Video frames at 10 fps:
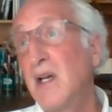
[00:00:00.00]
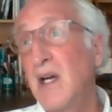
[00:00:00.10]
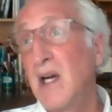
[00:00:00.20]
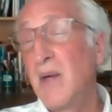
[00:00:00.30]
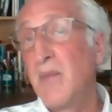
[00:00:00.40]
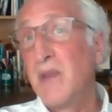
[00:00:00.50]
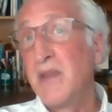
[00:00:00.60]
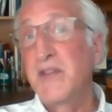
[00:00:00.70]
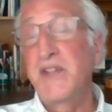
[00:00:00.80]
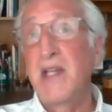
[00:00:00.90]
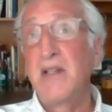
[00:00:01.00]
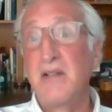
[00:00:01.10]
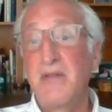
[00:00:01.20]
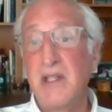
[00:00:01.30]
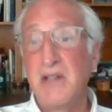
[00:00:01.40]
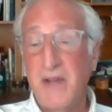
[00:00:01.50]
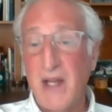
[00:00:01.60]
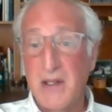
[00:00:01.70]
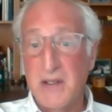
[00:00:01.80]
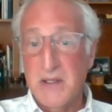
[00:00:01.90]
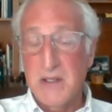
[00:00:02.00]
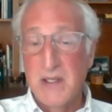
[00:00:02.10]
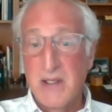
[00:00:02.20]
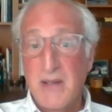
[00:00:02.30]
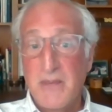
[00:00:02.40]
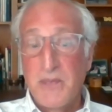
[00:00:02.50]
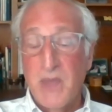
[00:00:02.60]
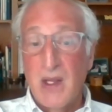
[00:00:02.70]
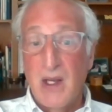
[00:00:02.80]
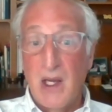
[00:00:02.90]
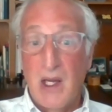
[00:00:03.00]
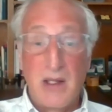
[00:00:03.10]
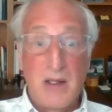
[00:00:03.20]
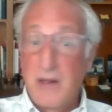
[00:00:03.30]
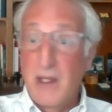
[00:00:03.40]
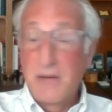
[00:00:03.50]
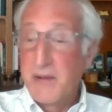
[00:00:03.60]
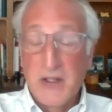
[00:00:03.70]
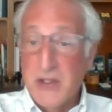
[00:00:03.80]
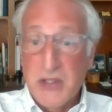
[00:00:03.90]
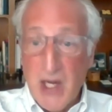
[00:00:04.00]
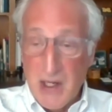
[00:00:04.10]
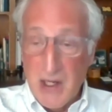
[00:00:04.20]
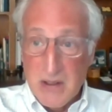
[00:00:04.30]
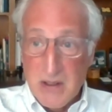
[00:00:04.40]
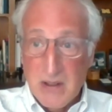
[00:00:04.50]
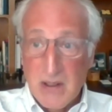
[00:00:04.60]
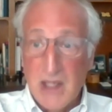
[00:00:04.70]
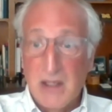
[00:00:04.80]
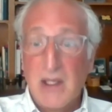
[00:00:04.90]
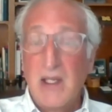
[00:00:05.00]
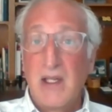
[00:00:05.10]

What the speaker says: the state of the offense, then things could change, right?